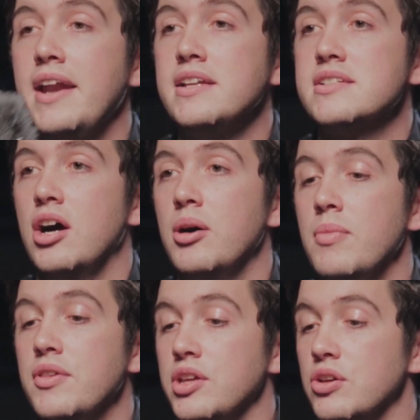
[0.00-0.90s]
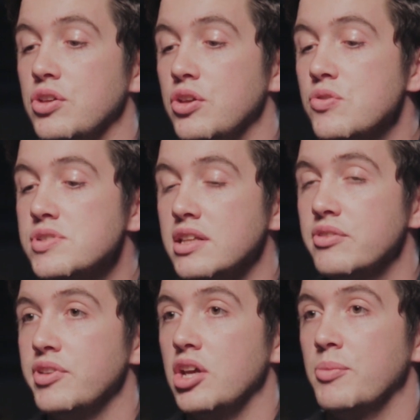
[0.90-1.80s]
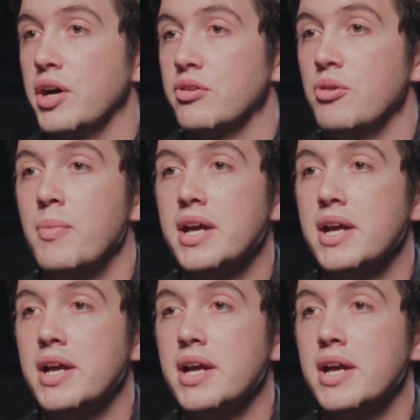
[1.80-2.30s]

anytime that you're using the VideoMicro,